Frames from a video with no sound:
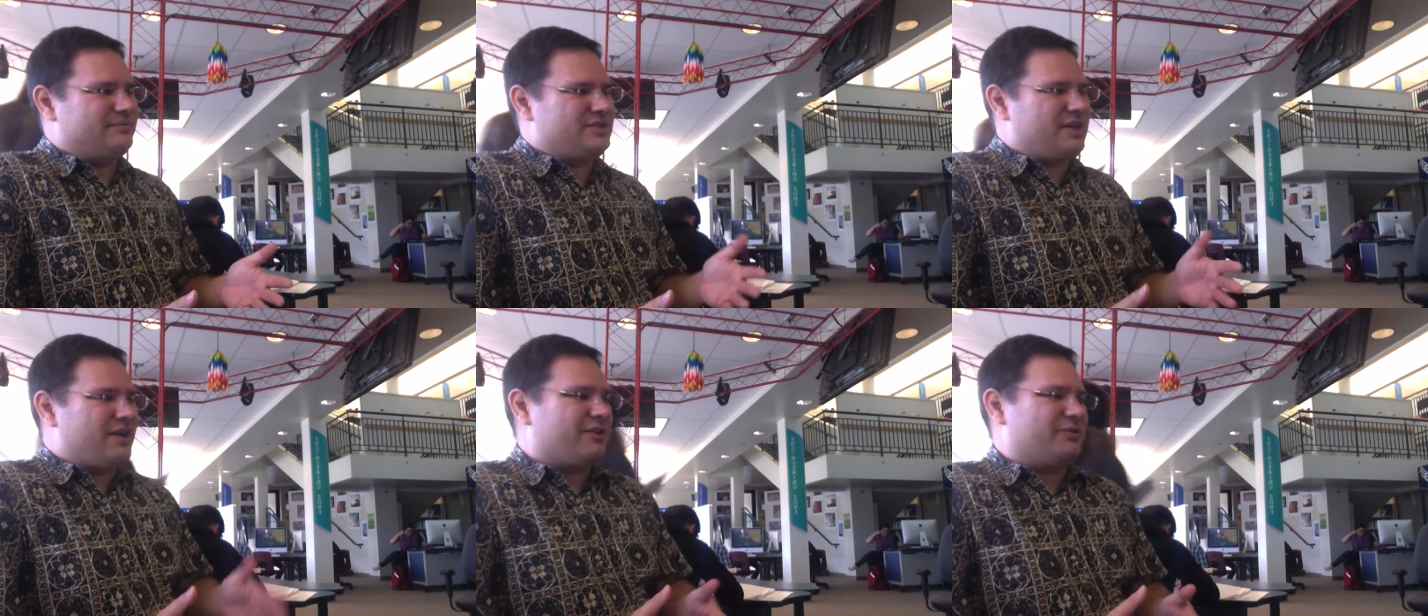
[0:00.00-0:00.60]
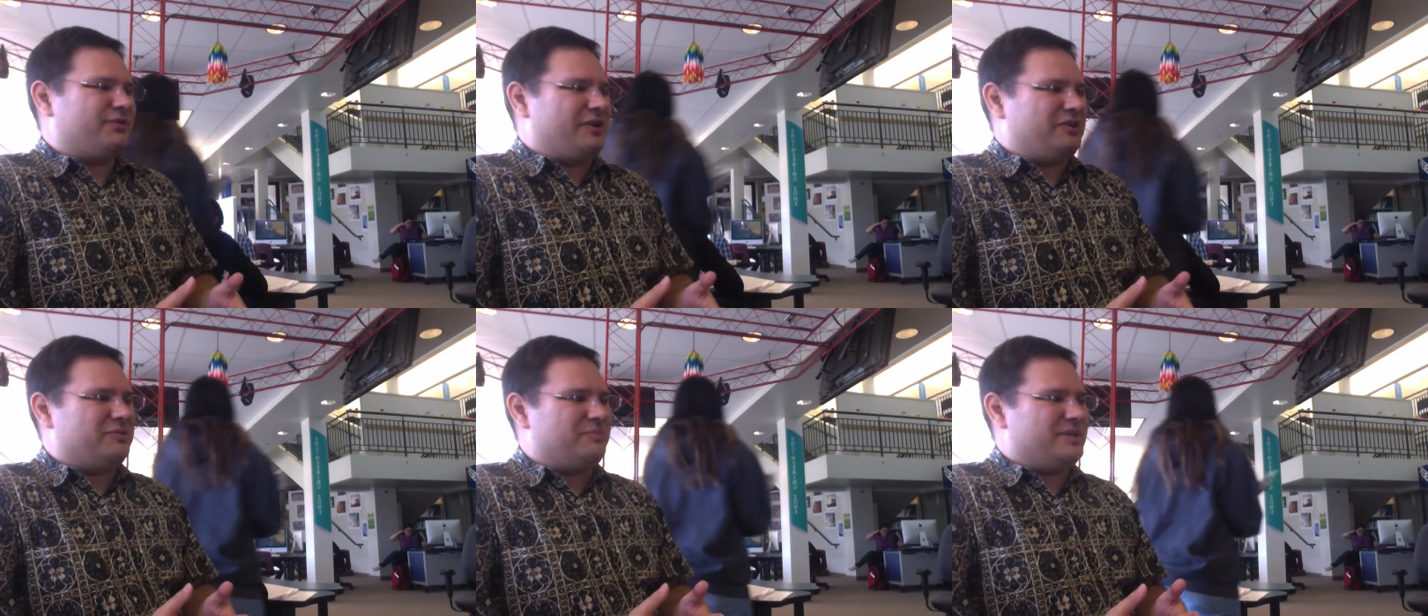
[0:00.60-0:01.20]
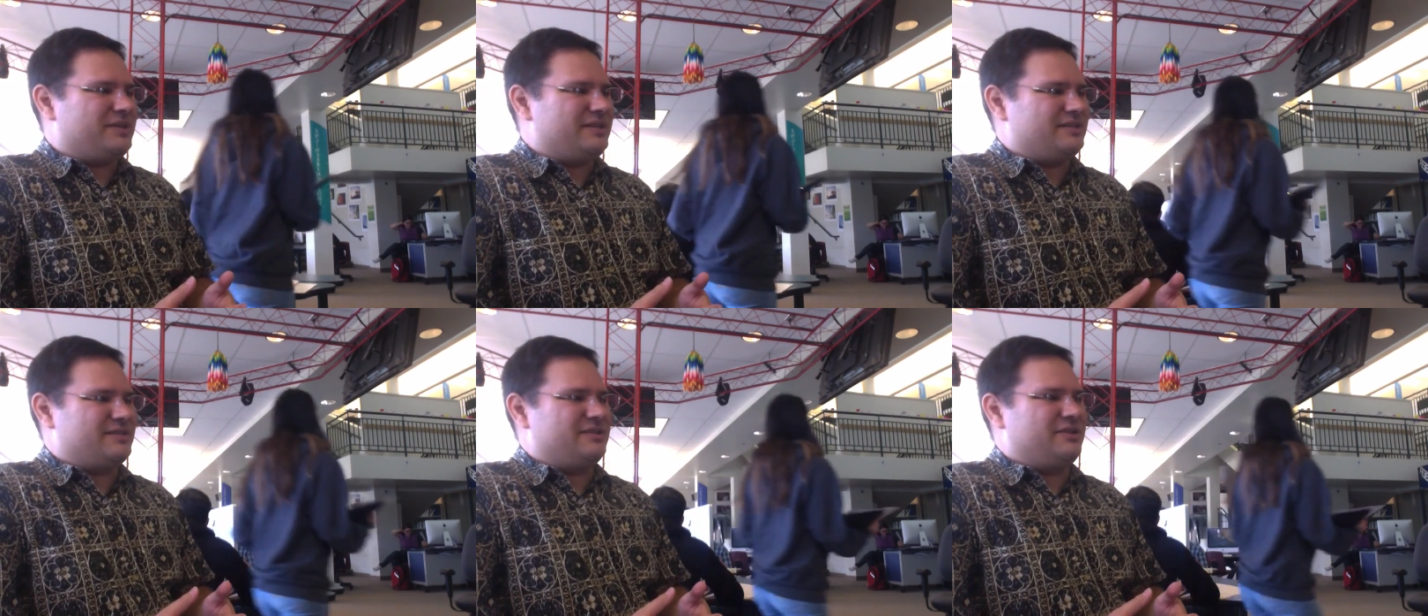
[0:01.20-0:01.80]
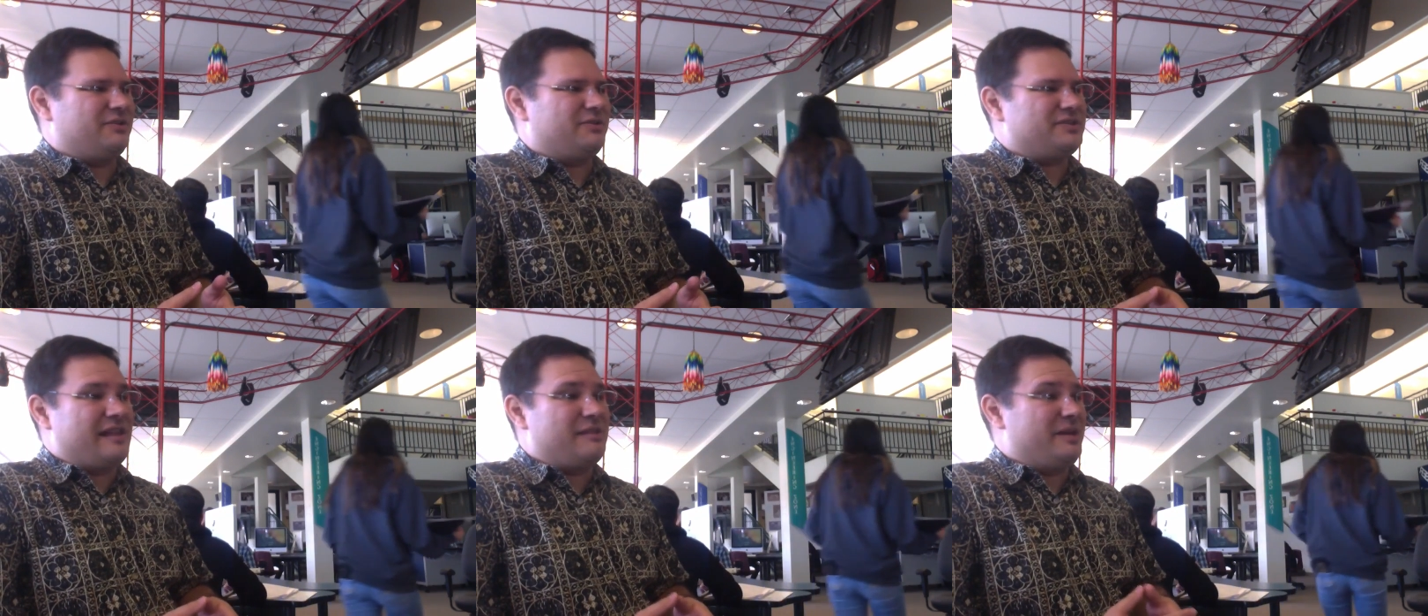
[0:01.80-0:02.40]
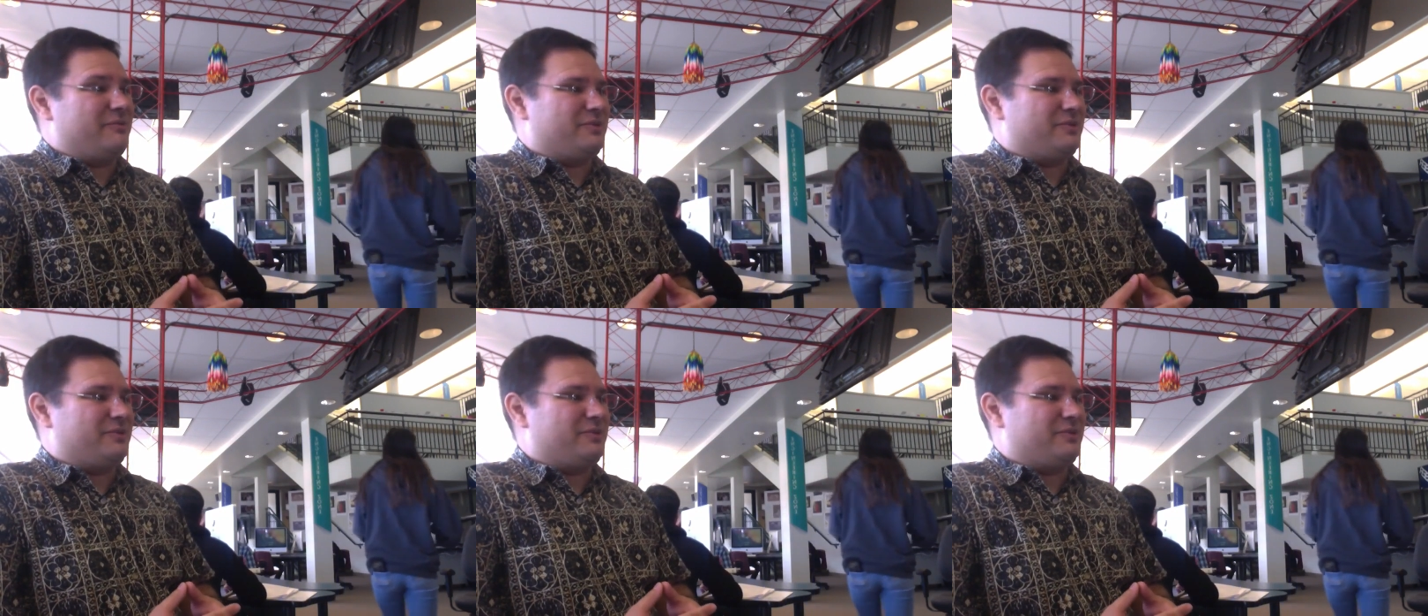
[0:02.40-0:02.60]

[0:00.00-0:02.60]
SCI-Arc was founded because the Taliban